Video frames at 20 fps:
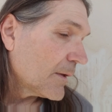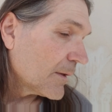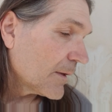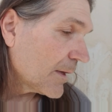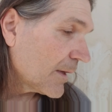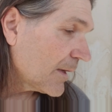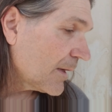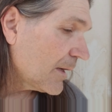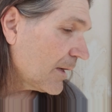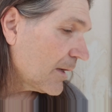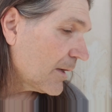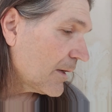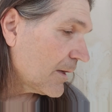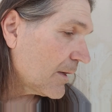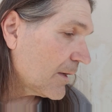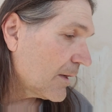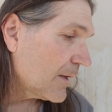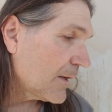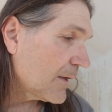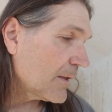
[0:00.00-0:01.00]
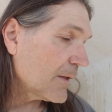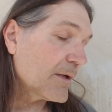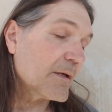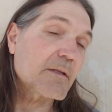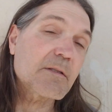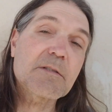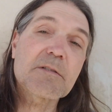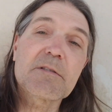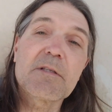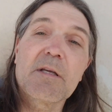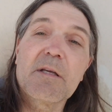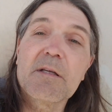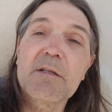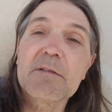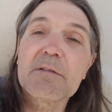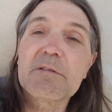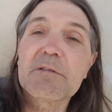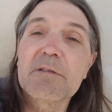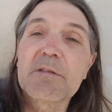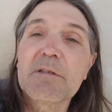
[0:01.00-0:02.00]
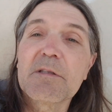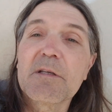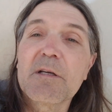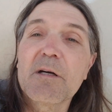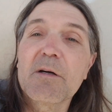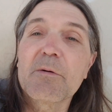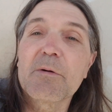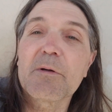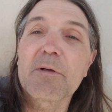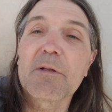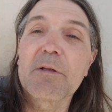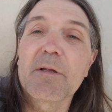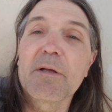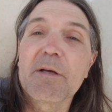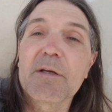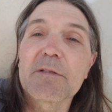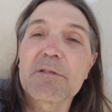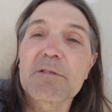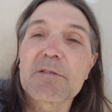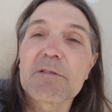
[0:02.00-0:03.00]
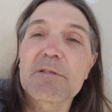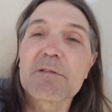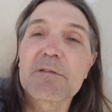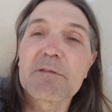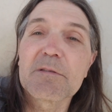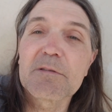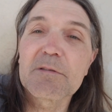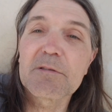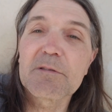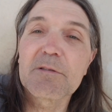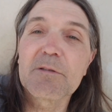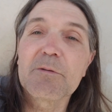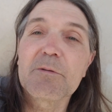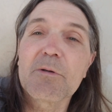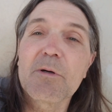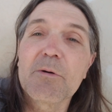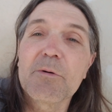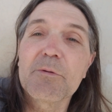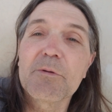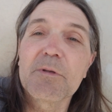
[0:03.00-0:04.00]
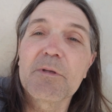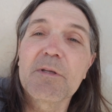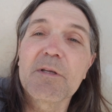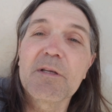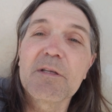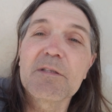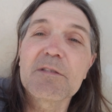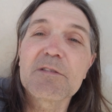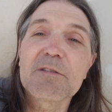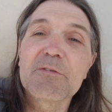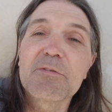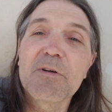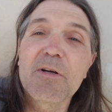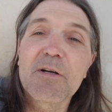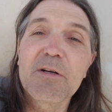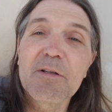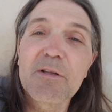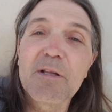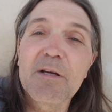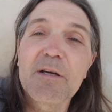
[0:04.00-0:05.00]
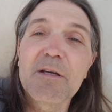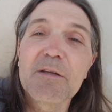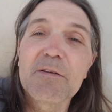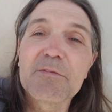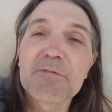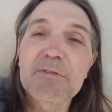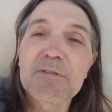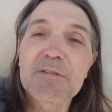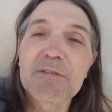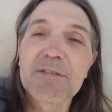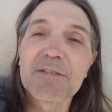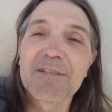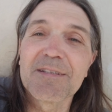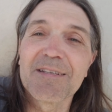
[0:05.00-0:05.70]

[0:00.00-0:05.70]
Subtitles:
Yeah, like sands in the hourglass, so go the days of our lives.